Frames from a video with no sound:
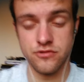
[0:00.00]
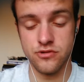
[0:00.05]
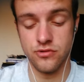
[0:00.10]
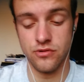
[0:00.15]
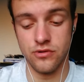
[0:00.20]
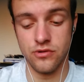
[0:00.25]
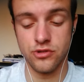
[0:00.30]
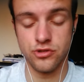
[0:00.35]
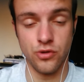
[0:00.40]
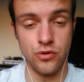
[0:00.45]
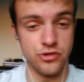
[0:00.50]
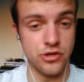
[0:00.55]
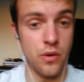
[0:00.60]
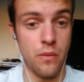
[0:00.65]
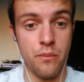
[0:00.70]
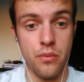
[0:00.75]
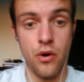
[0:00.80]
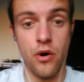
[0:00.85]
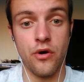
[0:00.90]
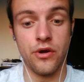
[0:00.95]
shows how
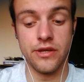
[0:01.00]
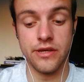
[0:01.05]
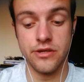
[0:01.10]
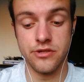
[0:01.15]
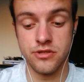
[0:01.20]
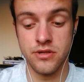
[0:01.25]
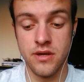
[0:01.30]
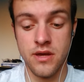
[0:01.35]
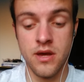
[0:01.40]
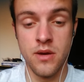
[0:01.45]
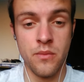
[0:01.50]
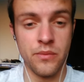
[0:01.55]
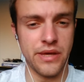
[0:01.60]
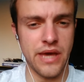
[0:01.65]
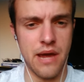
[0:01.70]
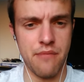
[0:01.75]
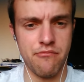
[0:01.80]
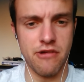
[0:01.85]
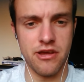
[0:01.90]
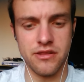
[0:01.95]
important he is. Yeah,
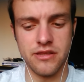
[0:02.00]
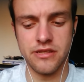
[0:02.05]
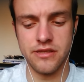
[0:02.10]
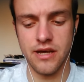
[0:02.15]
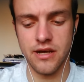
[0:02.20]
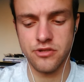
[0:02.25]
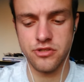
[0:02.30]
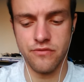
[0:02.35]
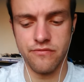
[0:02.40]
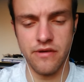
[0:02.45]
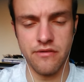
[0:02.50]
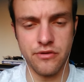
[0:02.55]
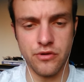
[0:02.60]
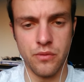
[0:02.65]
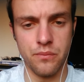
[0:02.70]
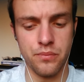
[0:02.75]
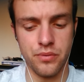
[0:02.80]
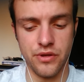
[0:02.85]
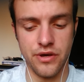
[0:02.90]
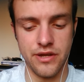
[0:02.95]
Bradley Dack's a very good
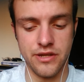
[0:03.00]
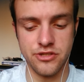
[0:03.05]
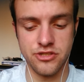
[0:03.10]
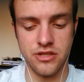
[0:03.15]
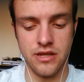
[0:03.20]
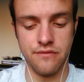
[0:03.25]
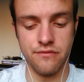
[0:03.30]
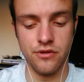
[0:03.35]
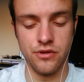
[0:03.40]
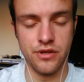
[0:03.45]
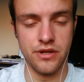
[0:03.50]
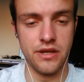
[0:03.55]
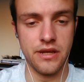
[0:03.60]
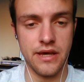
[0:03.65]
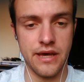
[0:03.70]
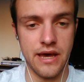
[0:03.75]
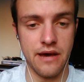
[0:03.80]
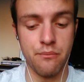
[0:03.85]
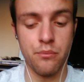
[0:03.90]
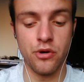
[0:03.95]
player at this level, and uh, I'll
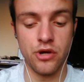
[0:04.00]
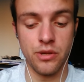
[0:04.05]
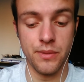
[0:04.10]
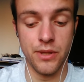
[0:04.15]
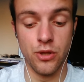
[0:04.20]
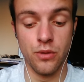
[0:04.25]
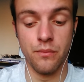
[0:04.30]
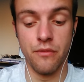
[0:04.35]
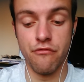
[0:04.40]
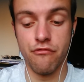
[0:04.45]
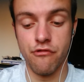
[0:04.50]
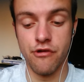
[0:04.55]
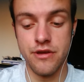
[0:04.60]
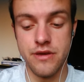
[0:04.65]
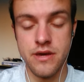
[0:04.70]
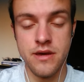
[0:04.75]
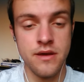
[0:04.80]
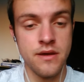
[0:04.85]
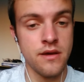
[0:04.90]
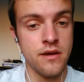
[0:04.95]
put him in number three.
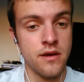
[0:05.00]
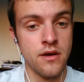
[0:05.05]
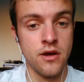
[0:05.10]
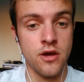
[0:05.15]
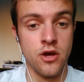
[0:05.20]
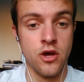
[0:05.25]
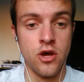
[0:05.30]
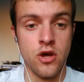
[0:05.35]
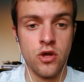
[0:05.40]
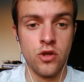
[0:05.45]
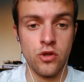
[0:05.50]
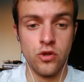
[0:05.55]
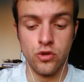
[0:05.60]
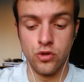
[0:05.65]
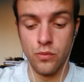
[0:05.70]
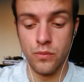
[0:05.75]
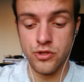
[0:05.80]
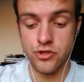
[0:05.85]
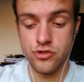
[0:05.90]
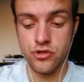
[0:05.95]
Number
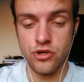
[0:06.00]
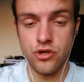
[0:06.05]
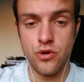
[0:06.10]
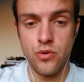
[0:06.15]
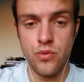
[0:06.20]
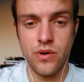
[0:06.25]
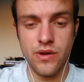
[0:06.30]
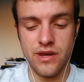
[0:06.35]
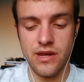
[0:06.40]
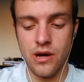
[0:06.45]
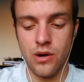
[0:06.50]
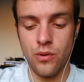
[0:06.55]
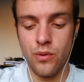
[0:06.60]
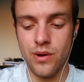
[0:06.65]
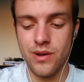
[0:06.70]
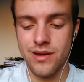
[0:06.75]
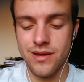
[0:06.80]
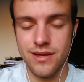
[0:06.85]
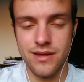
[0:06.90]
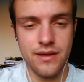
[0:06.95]
two, now
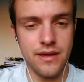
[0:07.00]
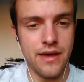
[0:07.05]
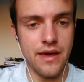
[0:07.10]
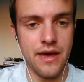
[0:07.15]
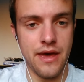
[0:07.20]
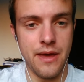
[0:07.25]
um,